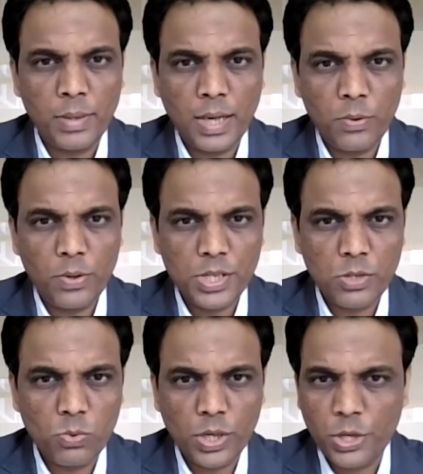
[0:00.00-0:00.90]
but how does
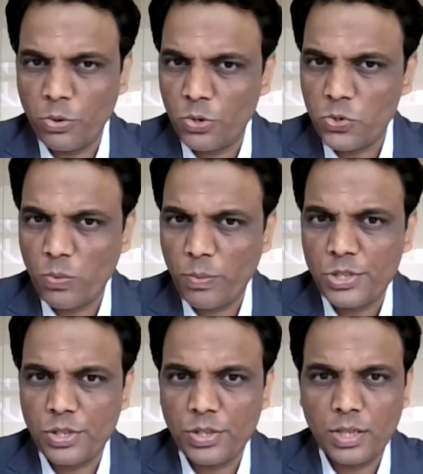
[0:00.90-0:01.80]
it work? You also
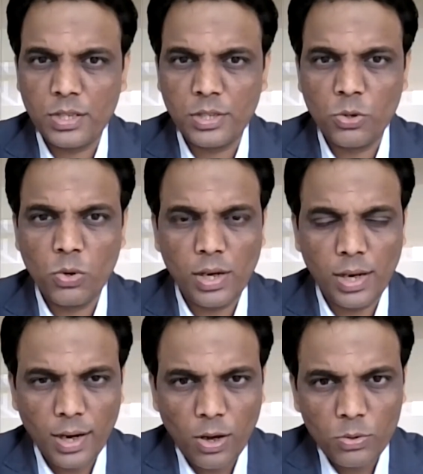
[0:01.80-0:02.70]
mentioned that you
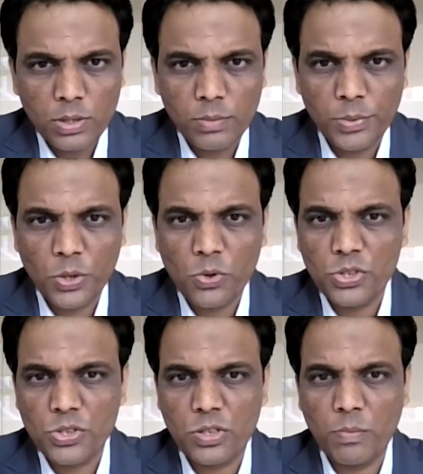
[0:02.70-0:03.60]
allow the
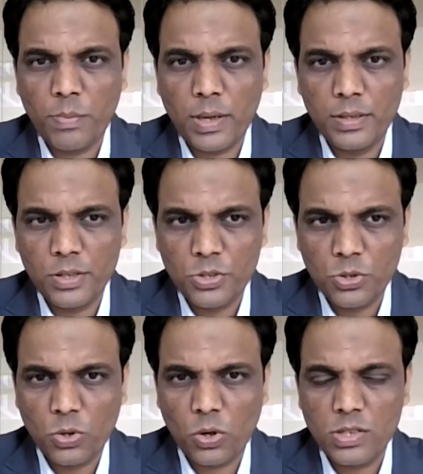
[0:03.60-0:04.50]
ecosystem partners
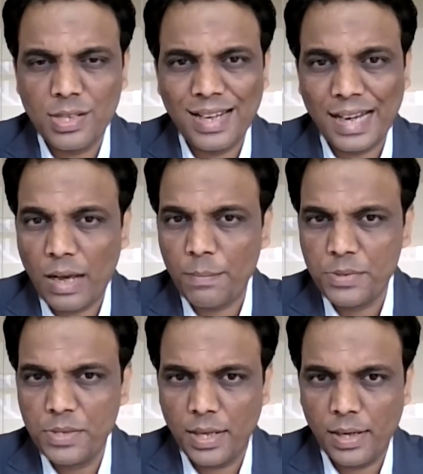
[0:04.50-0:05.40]
to cross-sell and
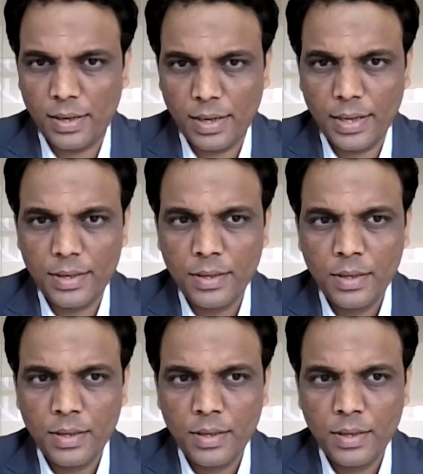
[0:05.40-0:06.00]
upsell, right?